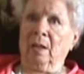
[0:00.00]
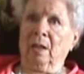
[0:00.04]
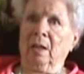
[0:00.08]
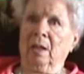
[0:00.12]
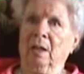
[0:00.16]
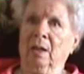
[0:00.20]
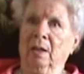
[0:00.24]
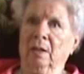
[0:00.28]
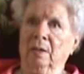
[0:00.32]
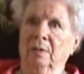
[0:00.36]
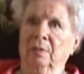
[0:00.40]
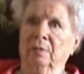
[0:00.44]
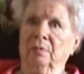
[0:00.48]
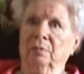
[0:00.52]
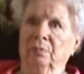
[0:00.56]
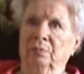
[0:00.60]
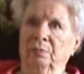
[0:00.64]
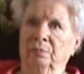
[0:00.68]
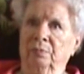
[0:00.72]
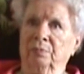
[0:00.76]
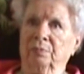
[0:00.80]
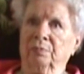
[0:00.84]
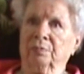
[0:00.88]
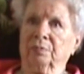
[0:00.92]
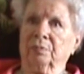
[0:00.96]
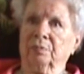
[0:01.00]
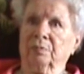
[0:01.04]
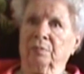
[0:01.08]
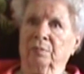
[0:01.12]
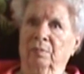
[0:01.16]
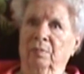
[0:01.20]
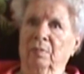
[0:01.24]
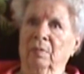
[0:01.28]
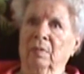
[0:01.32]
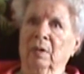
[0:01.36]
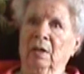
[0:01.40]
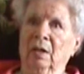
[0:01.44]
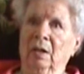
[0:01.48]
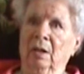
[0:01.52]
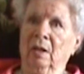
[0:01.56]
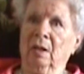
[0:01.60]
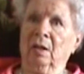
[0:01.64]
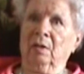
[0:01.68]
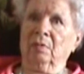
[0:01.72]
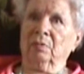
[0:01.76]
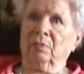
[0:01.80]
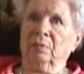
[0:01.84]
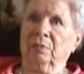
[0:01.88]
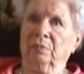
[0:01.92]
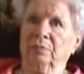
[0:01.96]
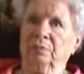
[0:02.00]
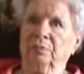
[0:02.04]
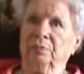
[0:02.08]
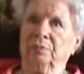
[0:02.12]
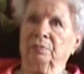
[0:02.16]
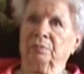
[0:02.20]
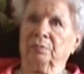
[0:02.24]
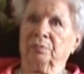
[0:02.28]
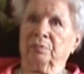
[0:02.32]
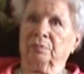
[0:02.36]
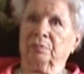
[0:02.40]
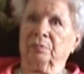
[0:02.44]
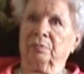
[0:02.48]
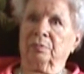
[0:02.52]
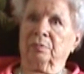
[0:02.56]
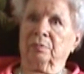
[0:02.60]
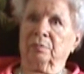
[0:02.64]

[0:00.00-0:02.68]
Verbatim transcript: So that was fun. Is that where you met Norman?